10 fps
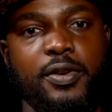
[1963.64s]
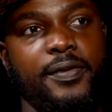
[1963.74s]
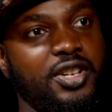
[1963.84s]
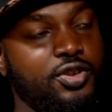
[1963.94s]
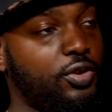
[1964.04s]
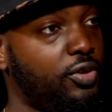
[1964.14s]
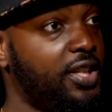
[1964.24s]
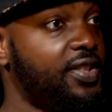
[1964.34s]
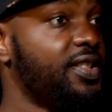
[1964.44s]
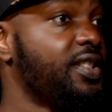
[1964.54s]
professional
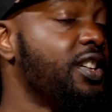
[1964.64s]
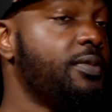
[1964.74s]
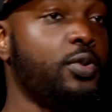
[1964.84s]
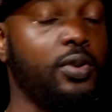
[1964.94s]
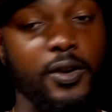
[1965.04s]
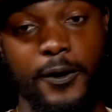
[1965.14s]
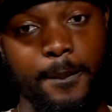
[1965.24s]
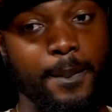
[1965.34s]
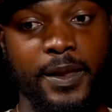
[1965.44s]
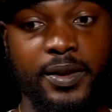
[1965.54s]
criticism or,
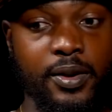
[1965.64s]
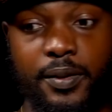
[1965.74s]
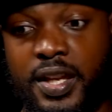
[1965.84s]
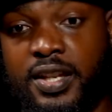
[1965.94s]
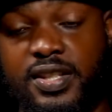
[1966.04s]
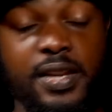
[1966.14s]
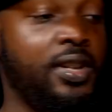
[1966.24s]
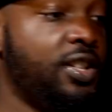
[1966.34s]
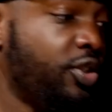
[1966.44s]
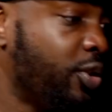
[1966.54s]
you know, things
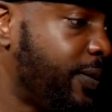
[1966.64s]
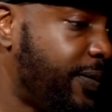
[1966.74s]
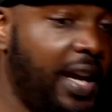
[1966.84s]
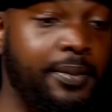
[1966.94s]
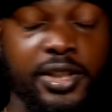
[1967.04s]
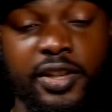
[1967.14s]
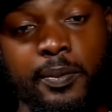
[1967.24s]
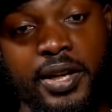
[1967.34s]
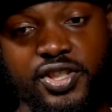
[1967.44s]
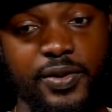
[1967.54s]
even in your own family or
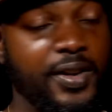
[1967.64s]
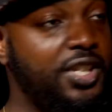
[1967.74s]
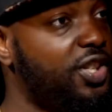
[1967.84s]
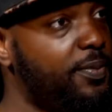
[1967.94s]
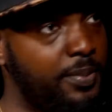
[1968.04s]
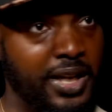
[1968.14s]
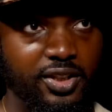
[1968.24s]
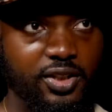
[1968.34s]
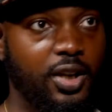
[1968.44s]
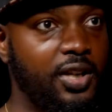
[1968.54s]
amongst your friendship, we might
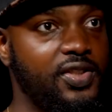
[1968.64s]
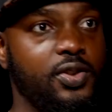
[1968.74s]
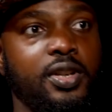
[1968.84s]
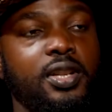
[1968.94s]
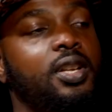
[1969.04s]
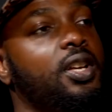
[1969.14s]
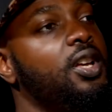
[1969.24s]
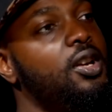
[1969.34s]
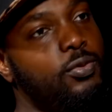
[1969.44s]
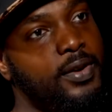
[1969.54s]
cause certain
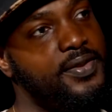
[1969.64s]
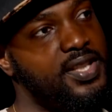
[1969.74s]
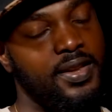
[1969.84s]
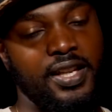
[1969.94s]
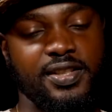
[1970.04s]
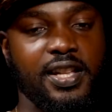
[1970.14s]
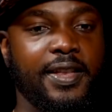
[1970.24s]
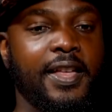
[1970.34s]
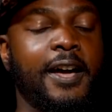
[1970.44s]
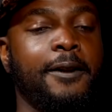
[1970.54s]
rifts and things
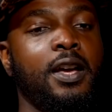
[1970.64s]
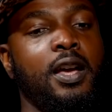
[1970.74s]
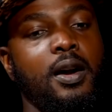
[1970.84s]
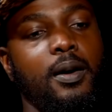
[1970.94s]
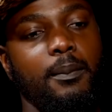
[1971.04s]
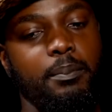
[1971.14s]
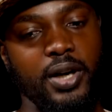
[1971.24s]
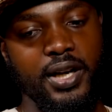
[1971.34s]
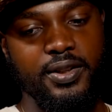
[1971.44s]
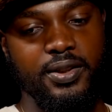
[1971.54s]
like that.
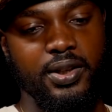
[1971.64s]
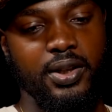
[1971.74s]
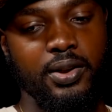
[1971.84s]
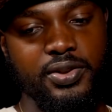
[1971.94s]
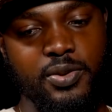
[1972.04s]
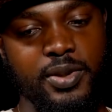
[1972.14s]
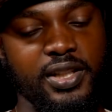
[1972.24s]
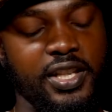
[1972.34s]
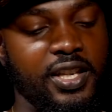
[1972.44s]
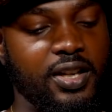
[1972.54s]
But
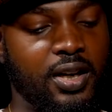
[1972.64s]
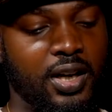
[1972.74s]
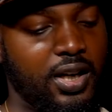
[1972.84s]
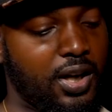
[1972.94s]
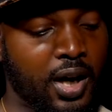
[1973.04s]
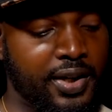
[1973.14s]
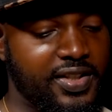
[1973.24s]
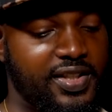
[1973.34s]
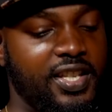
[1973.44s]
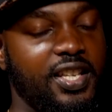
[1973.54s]
ultimately,
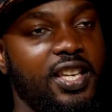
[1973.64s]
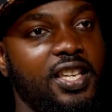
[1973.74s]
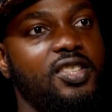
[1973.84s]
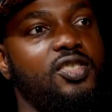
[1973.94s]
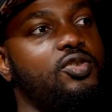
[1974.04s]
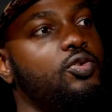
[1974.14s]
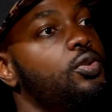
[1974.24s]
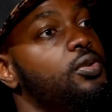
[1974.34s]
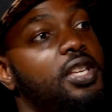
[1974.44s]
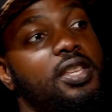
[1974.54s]
honesty is
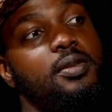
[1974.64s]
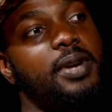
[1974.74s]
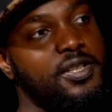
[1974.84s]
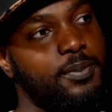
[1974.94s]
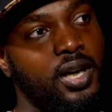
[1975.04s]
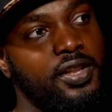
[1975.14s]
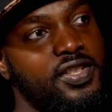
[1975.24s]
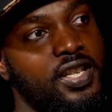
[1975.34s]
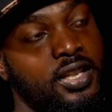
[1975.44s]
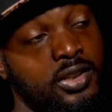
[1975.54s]
truly the best
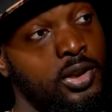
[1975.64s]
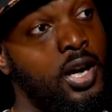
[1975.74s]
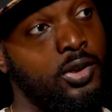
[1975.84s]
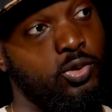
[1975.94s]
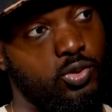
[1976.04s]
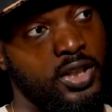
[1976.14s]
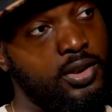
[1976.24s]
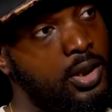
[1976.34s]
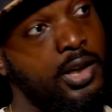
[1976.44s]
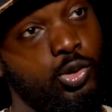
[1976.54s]
policy in the long, in
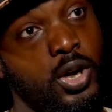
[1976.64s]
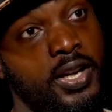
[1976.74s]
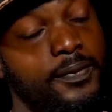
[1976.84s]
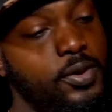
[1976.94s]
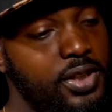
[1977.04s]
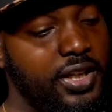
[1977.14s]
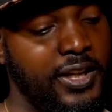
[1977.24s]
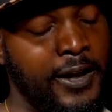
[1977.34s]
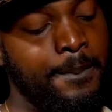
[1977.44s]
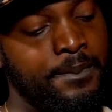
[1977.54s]
the long run. If you look
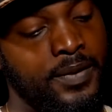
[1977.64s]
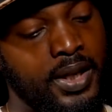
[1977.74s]
at it,